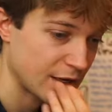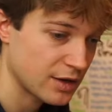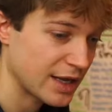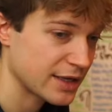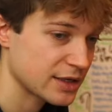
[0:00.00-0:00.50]

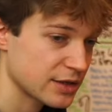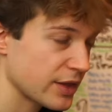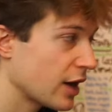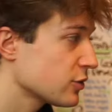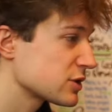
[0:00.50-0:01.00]
like,
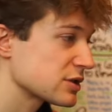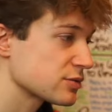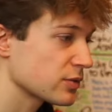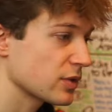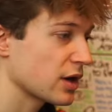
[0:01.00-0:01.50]
the house
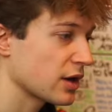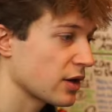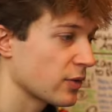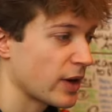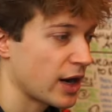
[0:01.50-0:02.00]

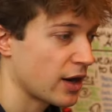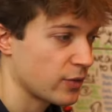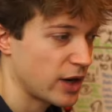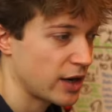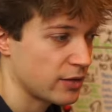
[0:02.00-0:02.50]

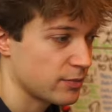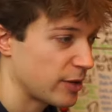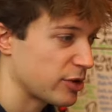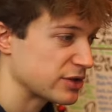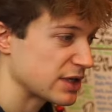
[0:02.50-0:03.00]
where my
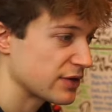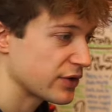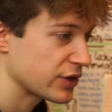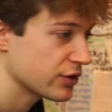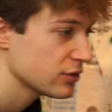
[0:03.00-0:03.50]
parents are
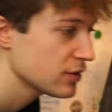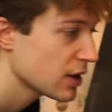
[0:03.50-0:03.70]
living, you know.